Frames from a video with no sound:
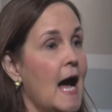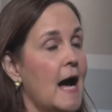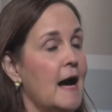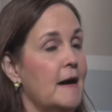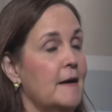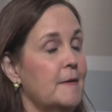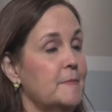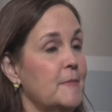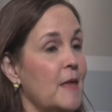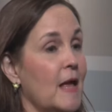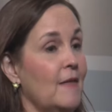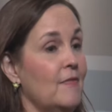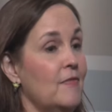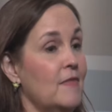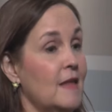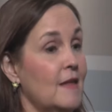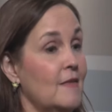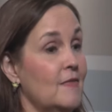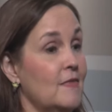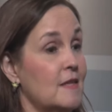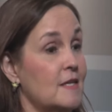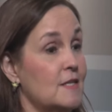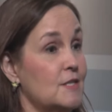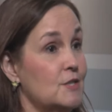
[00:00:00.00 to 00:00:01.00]
Um, and
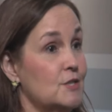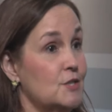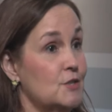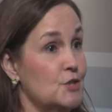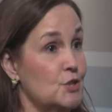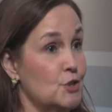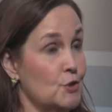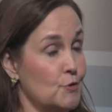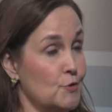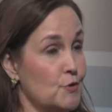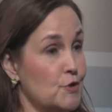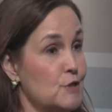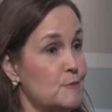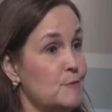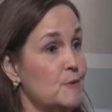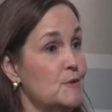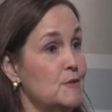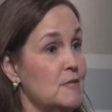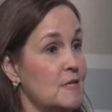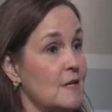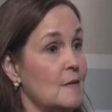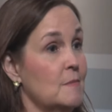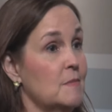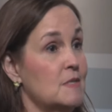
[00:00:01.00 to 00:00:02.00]
then the Children's
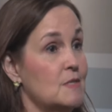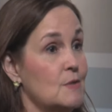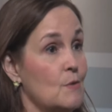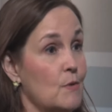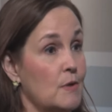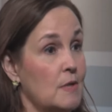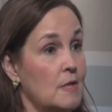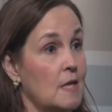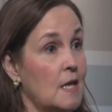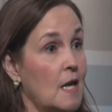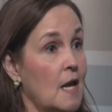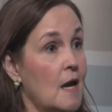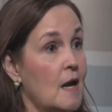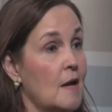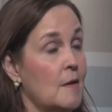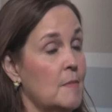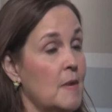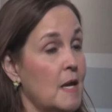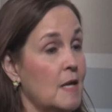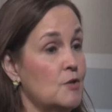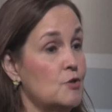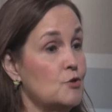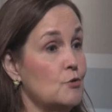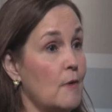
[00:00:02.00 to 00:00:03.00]
Museum is going to
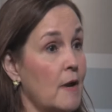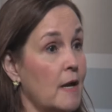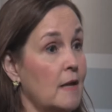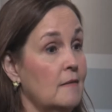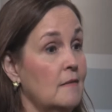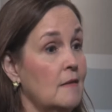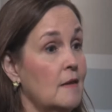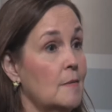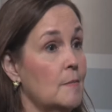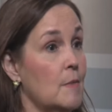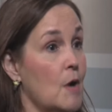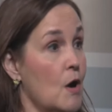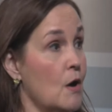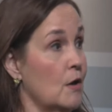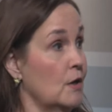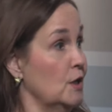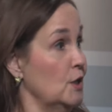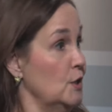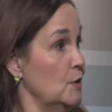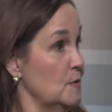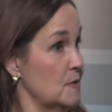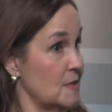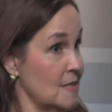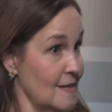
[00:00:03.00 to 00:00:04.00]
come and train them
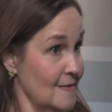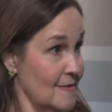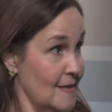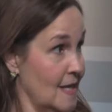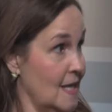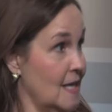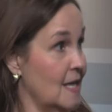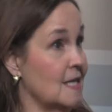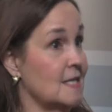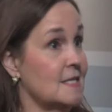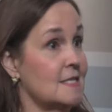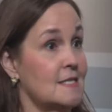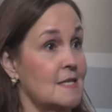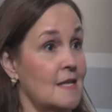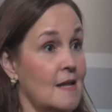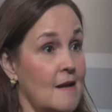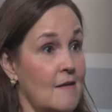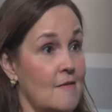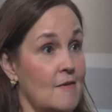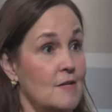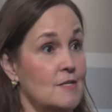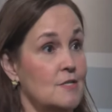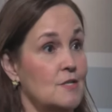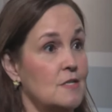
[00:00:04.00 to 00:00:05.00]
on using the kits that
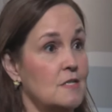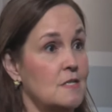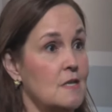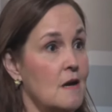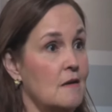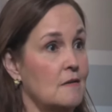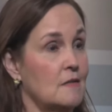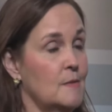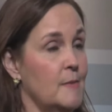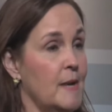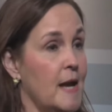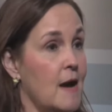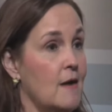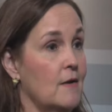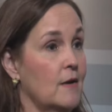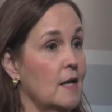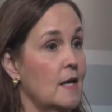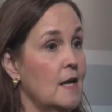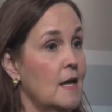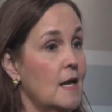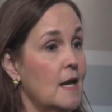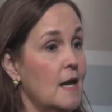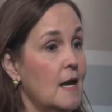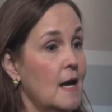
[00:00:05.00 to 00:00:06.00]
Aaron just talked
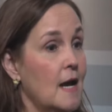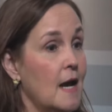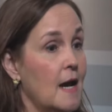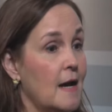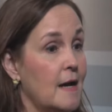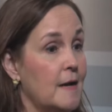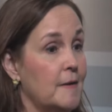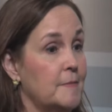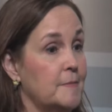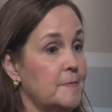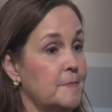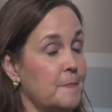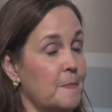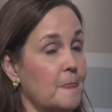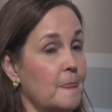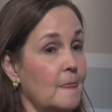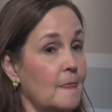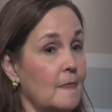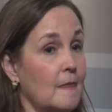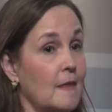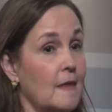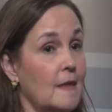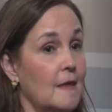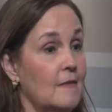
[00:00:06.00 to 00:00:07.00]
about um,
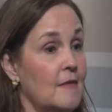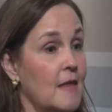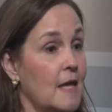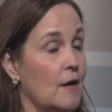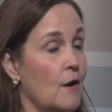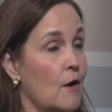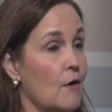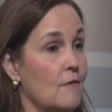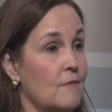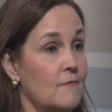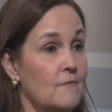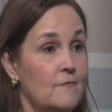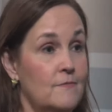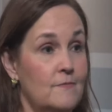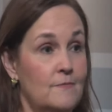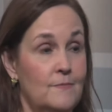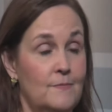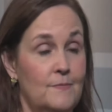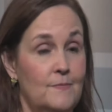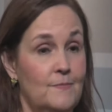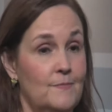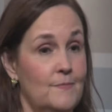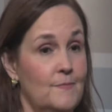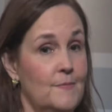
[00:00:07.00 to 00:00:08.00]
that are
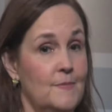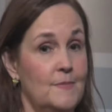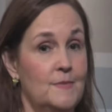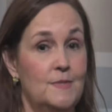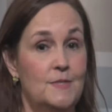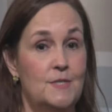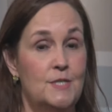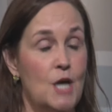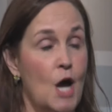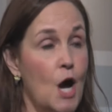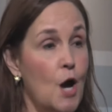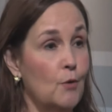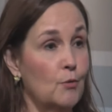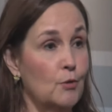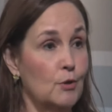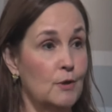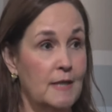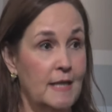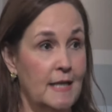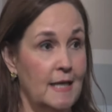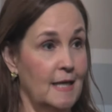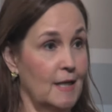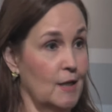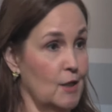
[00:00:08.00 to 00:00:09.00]

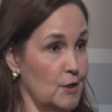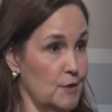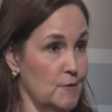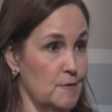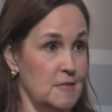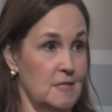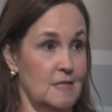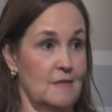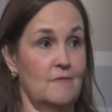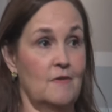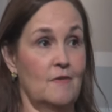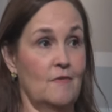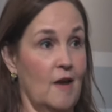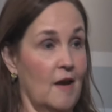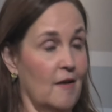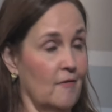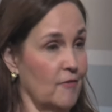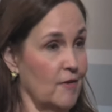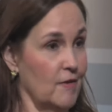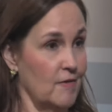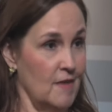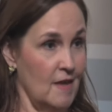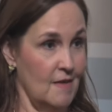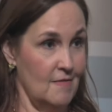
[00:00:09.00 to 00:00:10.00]
totally inclusive of
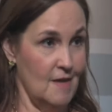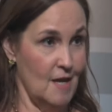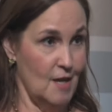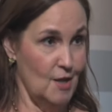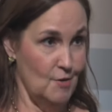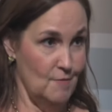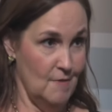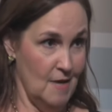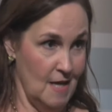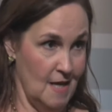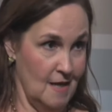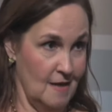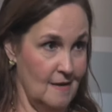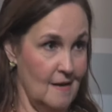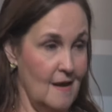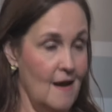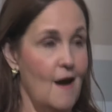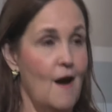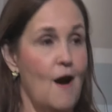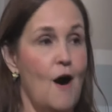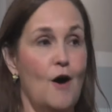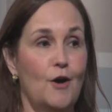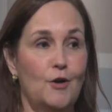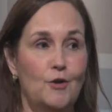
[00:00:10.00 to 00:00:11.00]
everything that you need.
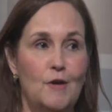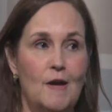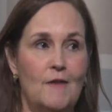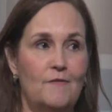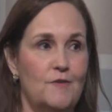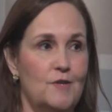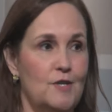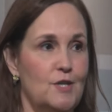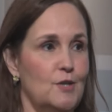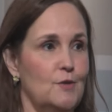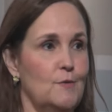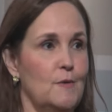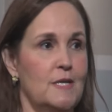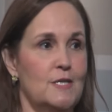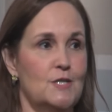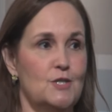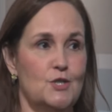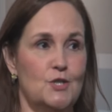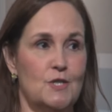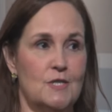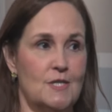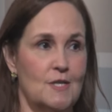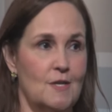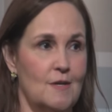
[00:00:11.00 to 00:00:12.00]
All you have to do
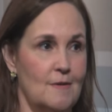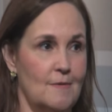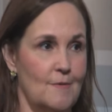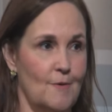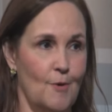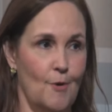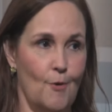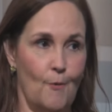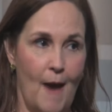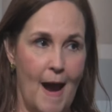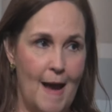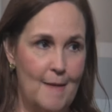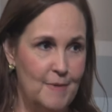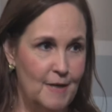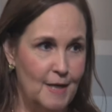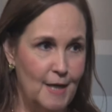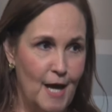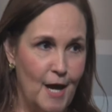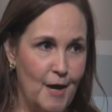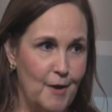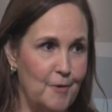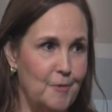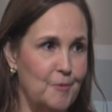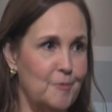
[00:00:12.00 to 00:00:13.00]
is just grab
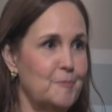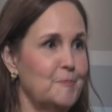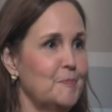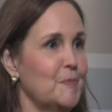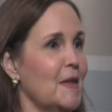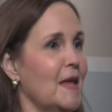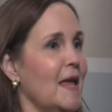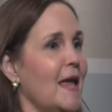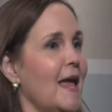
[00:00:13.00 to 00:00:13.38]
and go